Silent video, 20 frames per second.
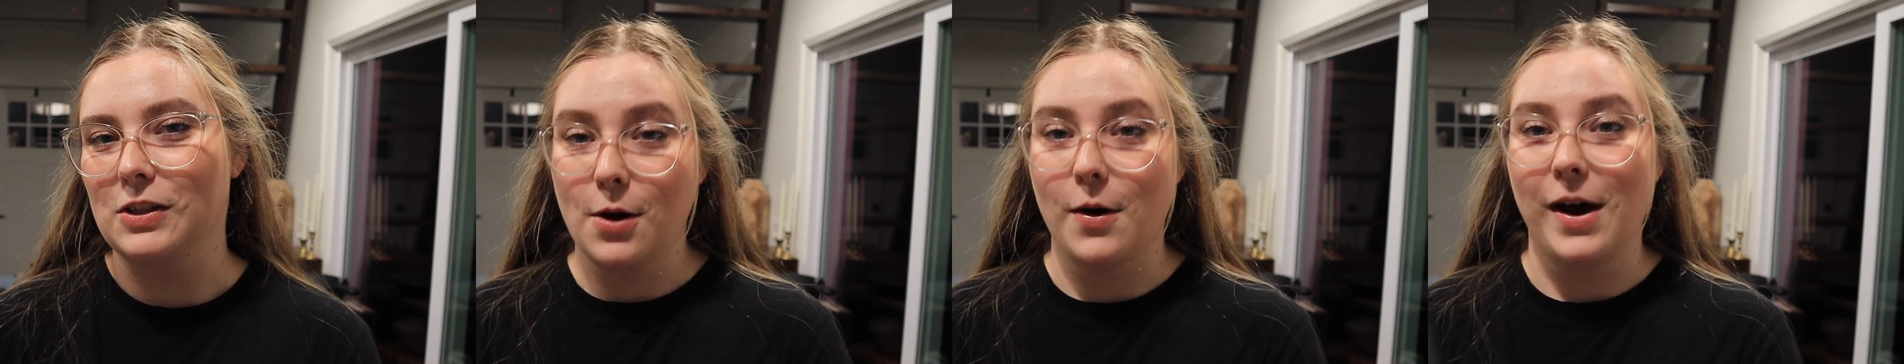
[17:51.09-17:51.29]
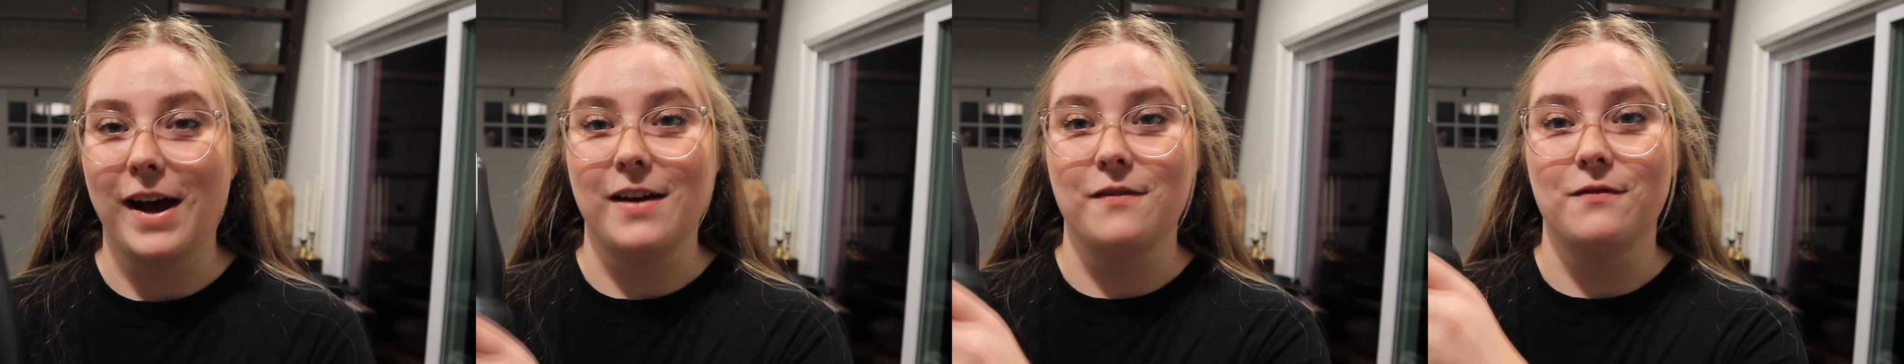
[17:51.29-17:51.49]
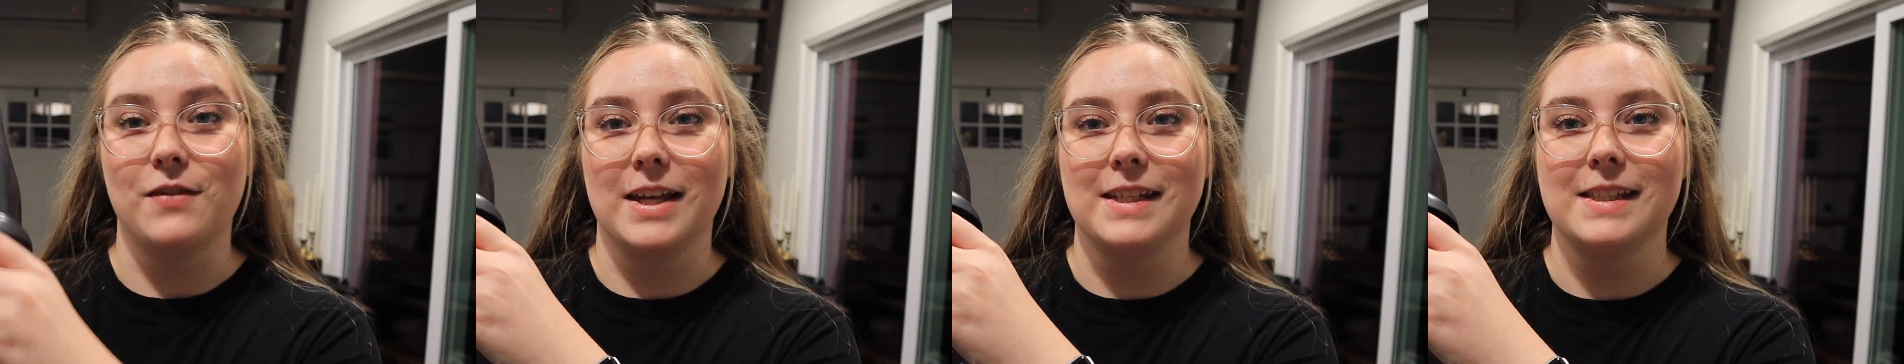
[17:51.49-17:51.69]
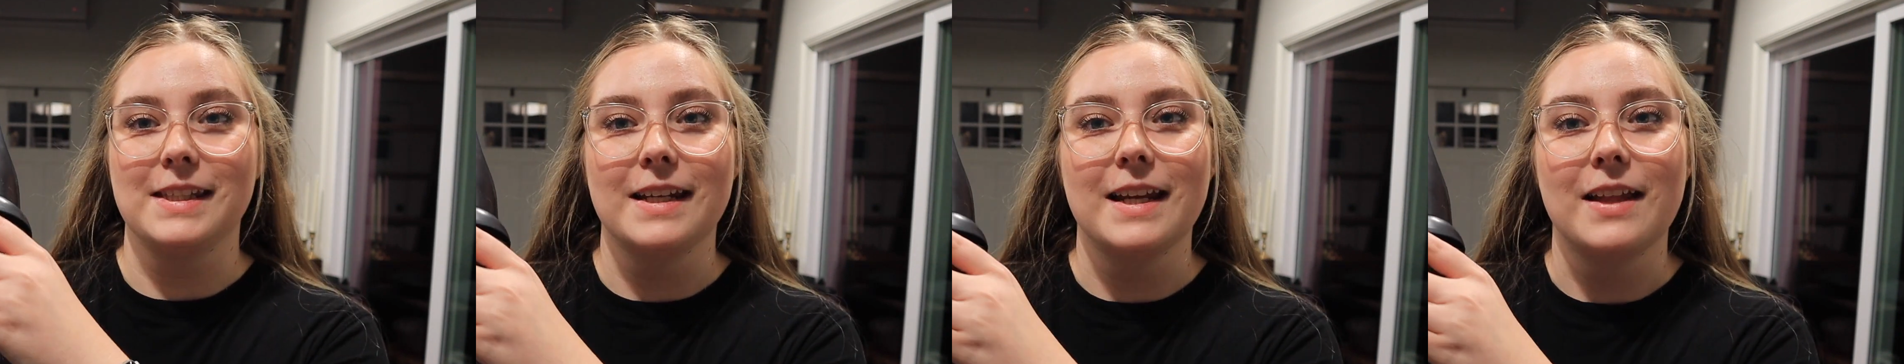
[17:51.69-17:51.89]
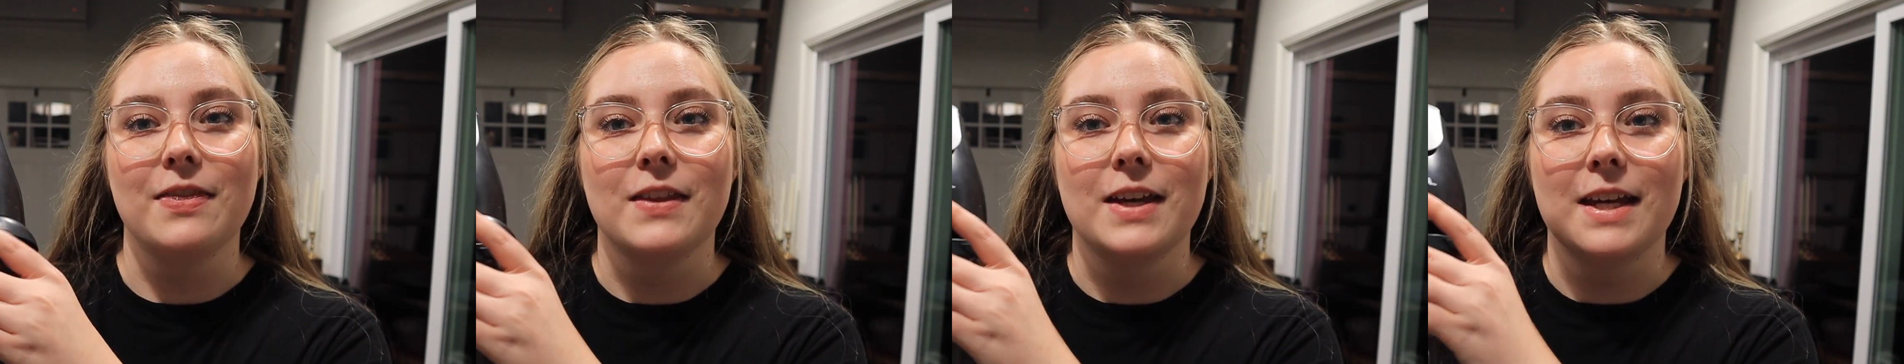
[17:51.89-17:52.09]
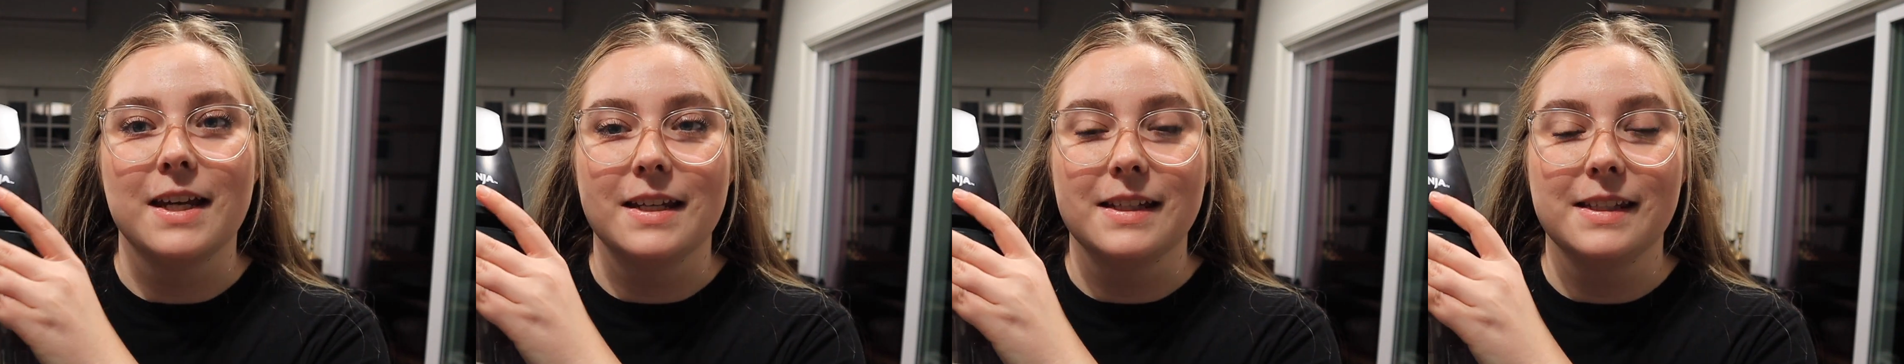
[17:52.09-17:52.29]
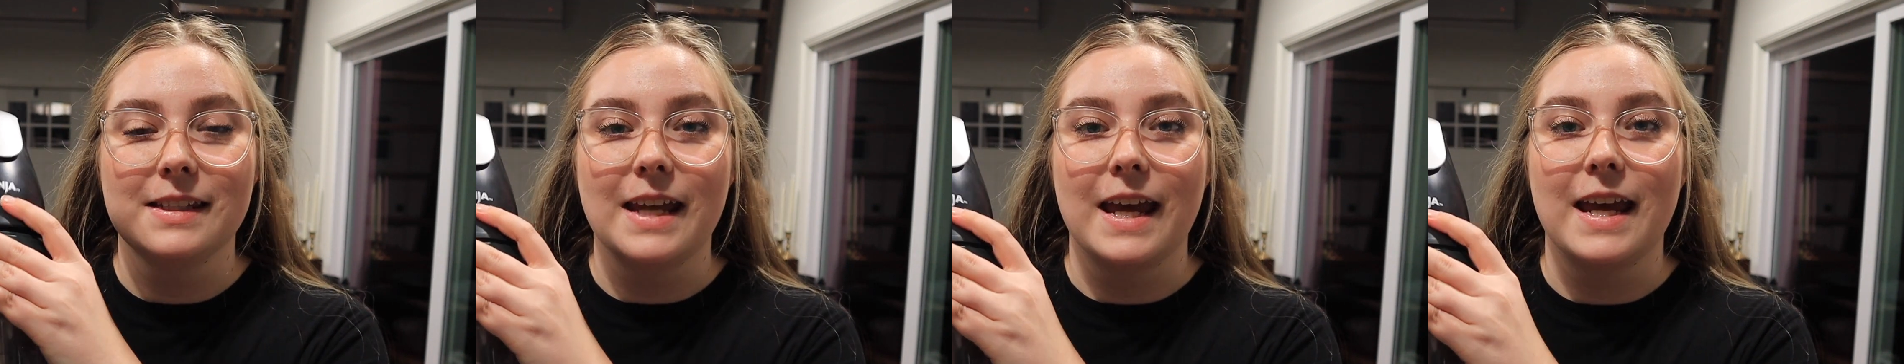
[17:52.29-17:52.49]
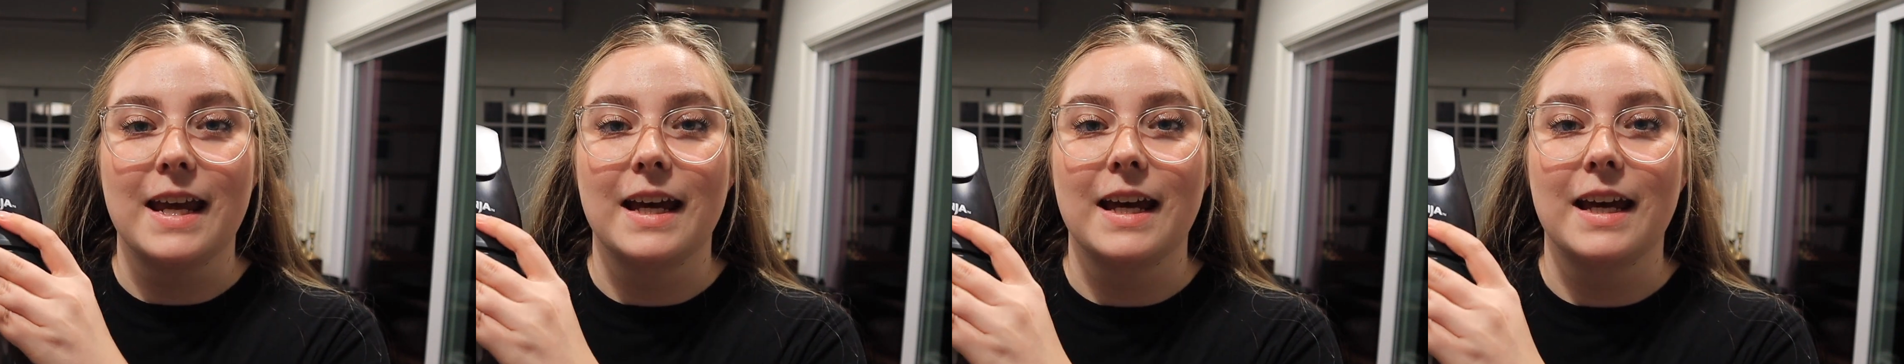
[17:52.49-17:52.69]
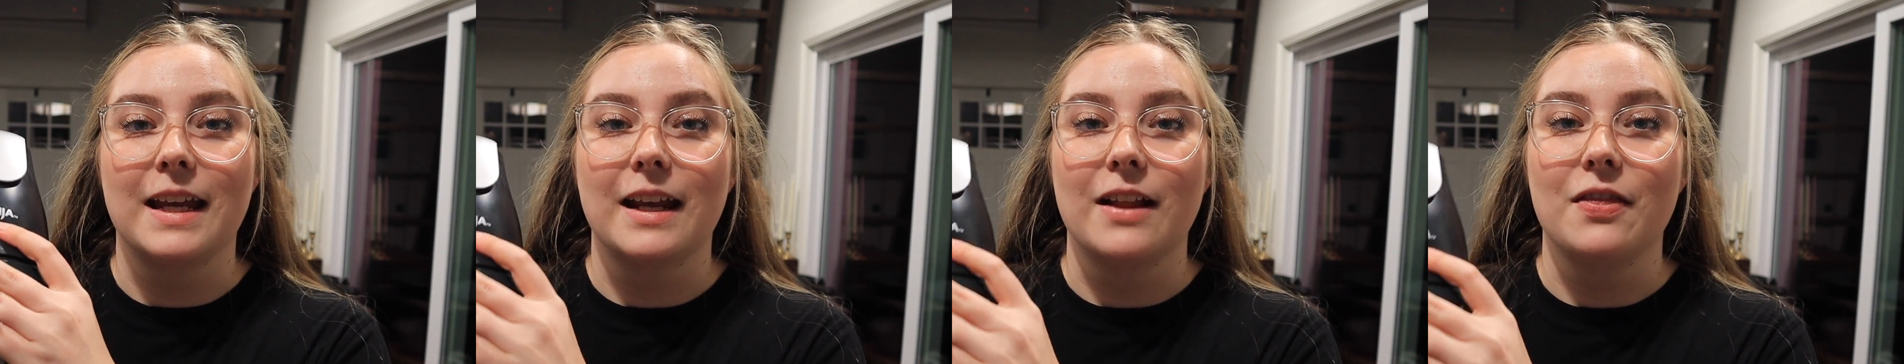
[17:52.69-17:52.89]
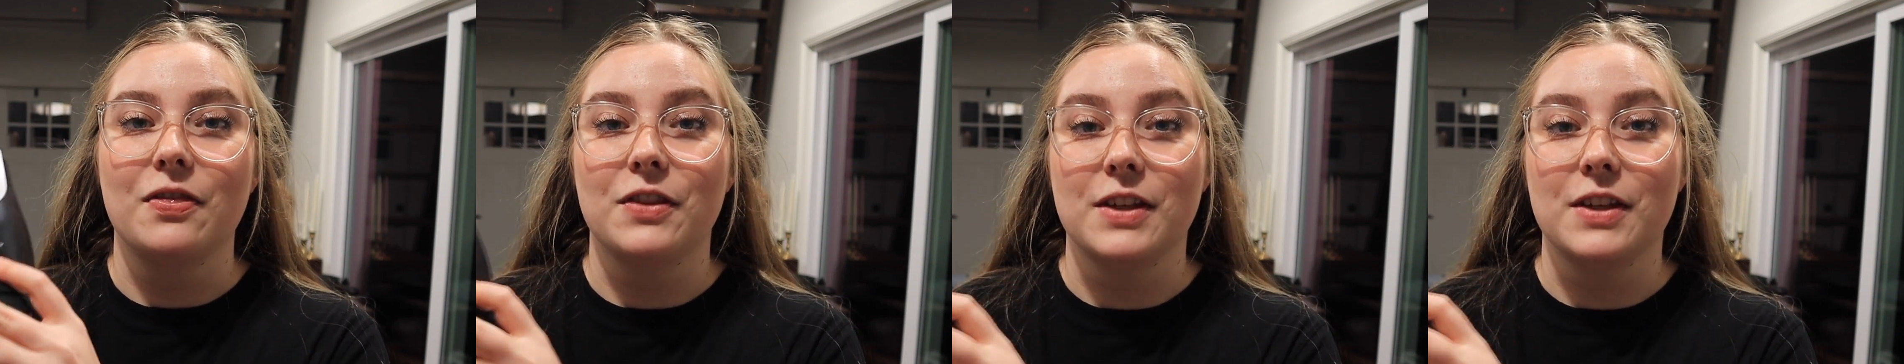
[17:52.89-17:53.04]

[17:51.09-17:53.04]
So I invested in this and